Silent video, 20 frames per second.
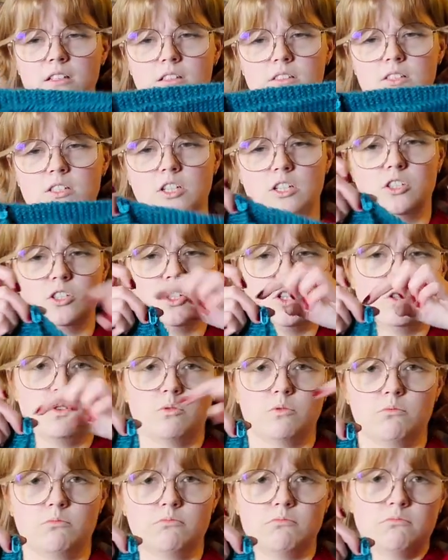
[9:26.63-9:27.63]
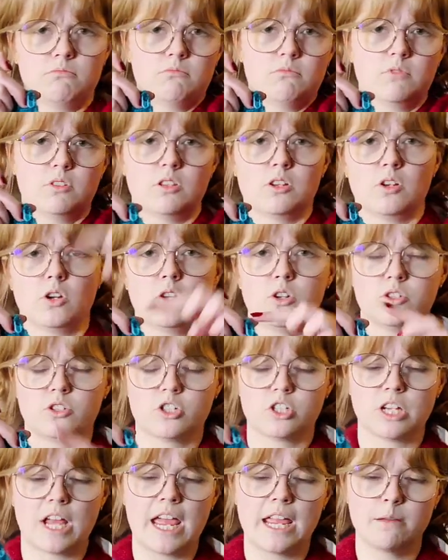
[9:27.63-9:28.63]
to do the hood
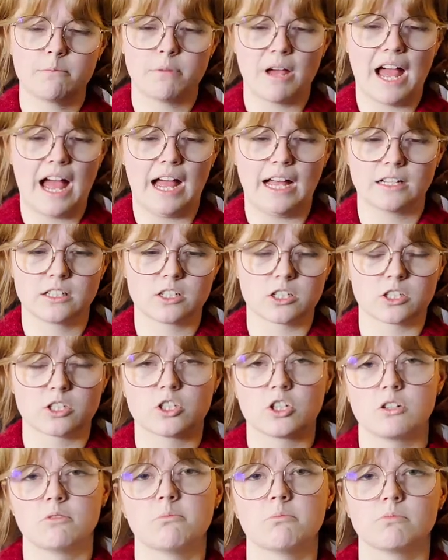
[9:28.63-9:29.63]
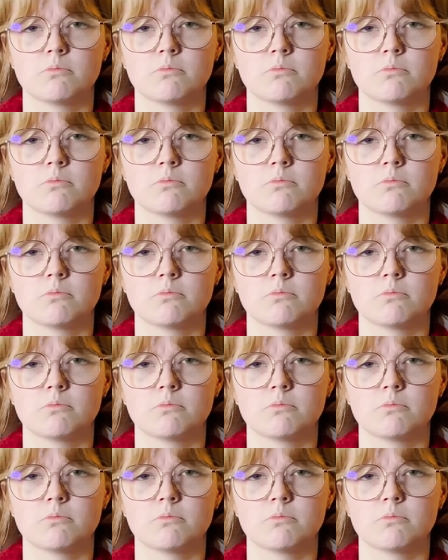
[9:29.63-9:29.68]
shape at just too